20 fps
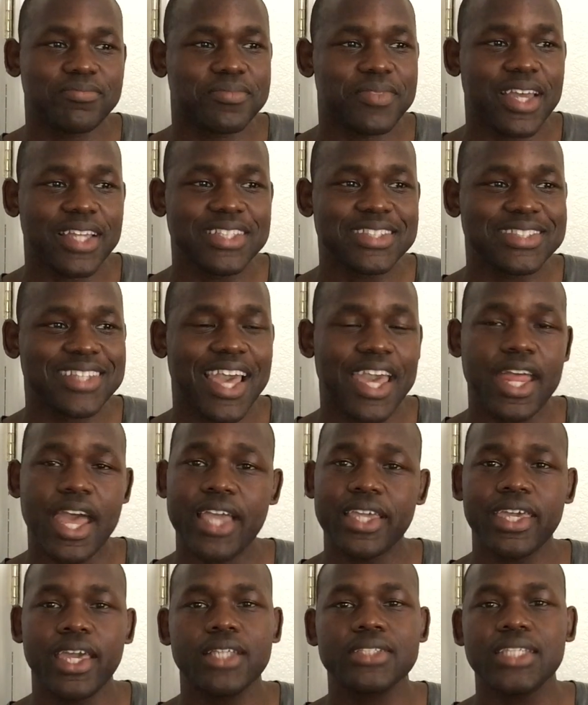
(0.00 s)
I
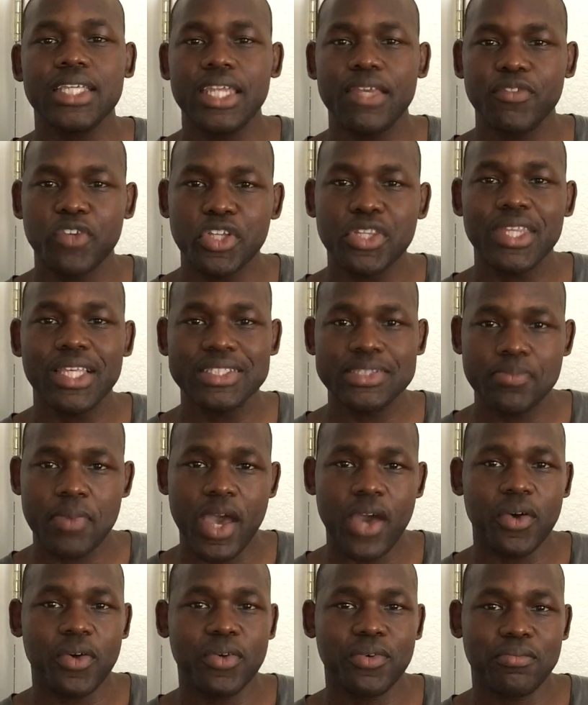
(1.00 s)
can't say enough good things
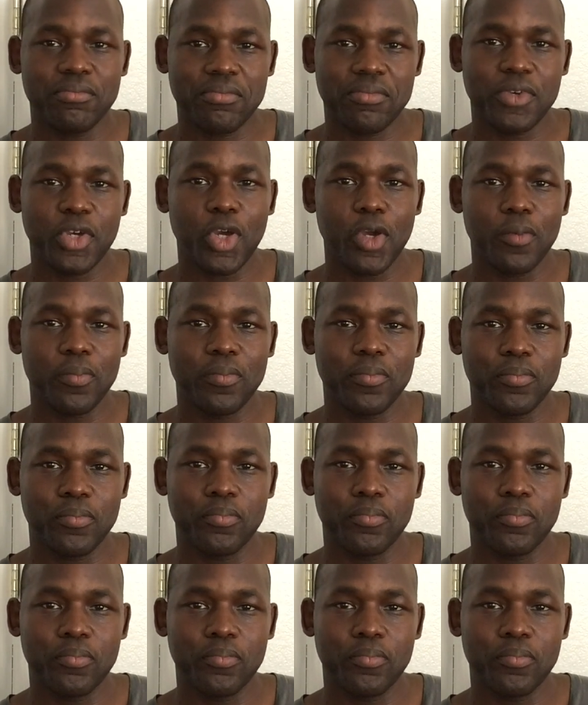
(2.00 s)
about her